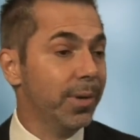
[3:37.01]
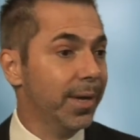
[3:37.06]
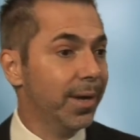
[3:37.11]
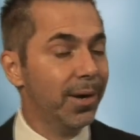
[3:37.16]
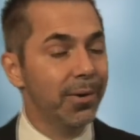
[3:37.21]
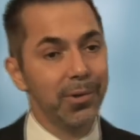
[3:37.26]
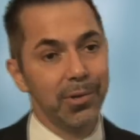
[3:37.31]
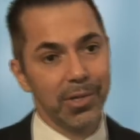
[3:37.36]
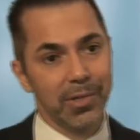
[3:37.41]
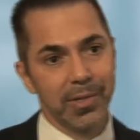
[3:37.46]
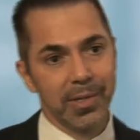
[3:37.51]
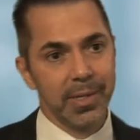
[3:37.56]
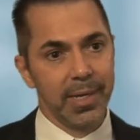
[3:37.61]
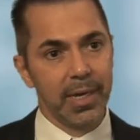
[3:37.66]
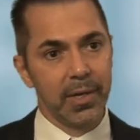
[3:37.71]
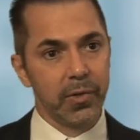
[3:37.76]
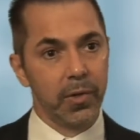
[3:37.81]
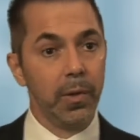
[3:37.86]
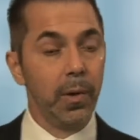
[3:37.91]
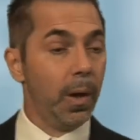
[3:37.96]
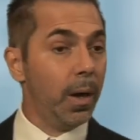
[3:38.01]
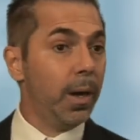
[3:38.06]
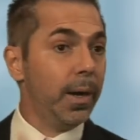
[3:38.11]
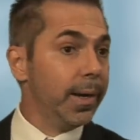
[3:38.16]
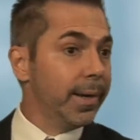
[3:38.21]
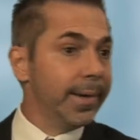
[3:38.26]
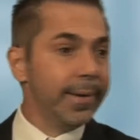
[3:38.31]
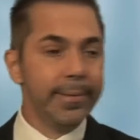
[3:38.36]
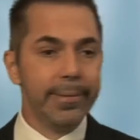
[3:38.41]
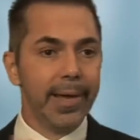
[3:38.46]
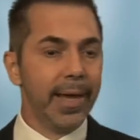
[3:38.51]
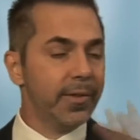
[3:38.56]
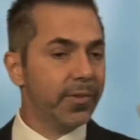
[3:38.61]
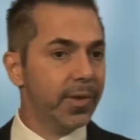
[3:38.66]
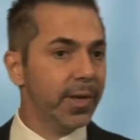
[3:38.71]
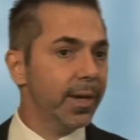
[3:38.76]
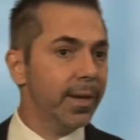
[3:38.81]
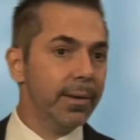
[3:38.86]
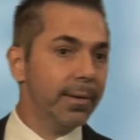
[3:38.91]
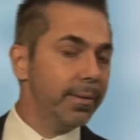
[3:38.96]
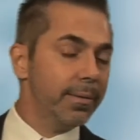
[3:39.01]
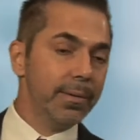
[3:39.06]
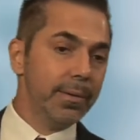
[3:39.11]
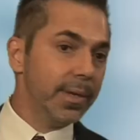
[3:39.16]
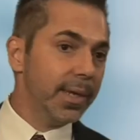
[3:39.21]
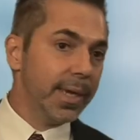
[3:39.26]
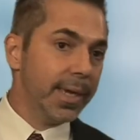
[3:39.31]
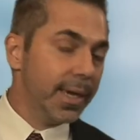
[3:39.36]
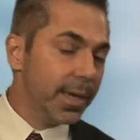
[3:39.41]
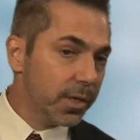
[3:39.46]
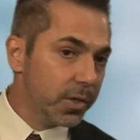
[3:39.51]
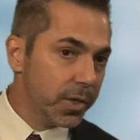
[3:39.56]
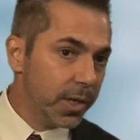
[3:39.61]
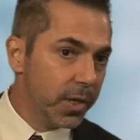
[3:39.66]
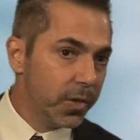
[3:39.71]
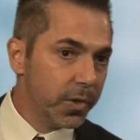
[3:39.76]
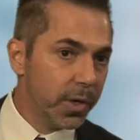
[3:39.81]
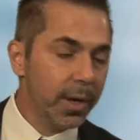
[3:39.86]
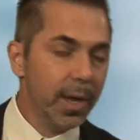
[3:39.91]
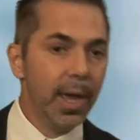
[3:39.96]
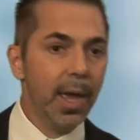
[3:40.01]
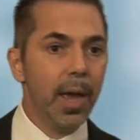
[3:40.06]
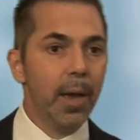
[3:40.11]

you know, just ticks along and that's it and you can't change it.